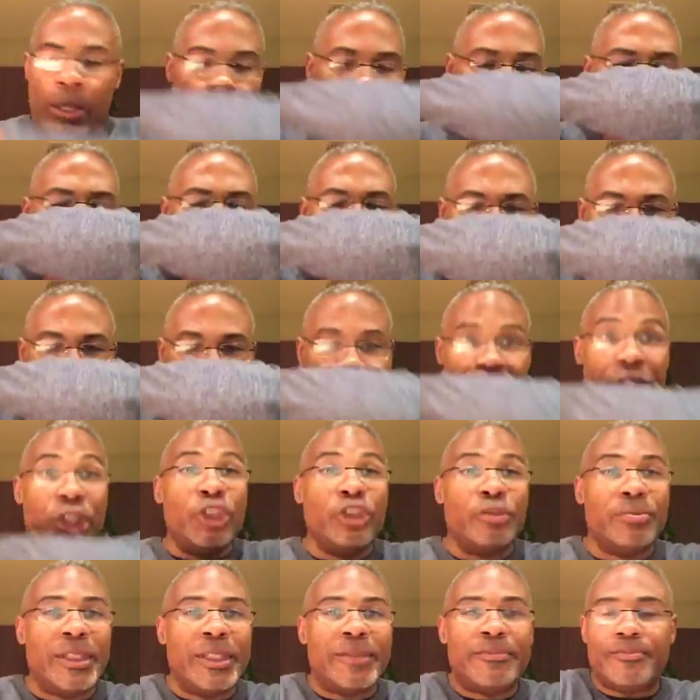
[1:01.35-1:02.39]

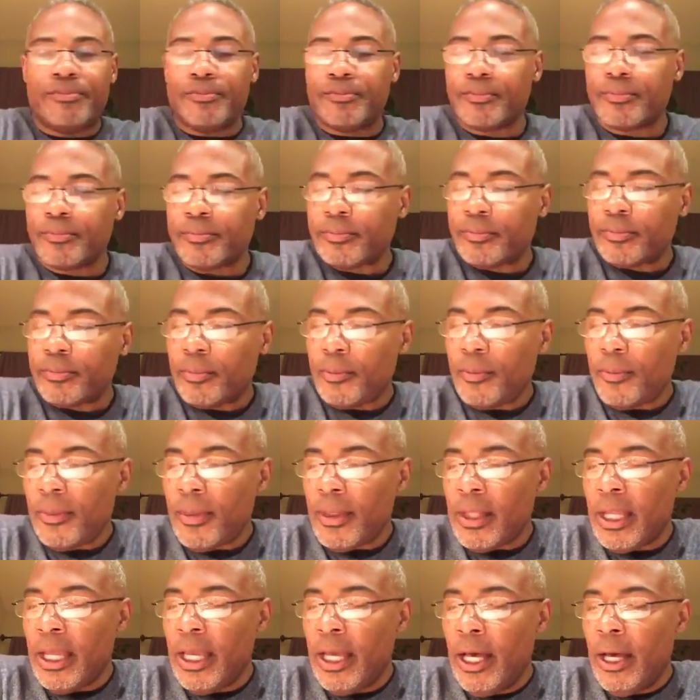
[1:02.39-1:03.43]
Excuse me.
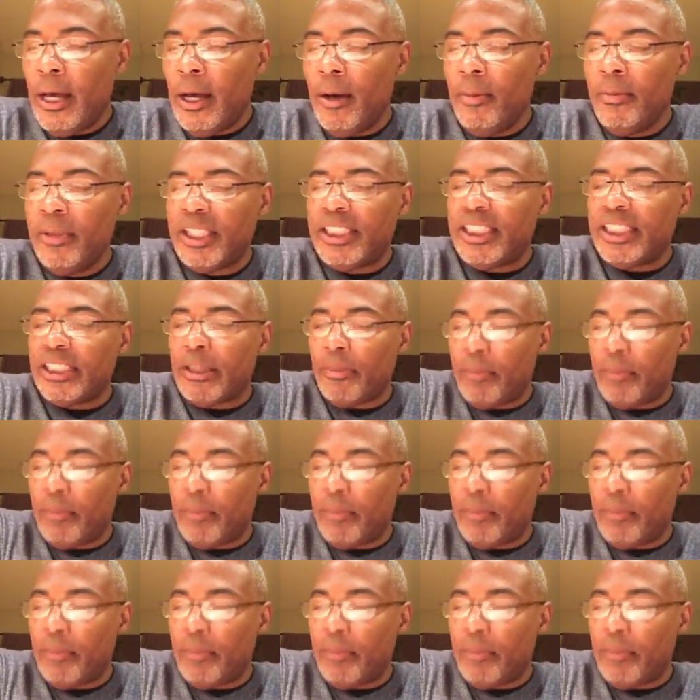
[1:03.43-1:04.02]
This is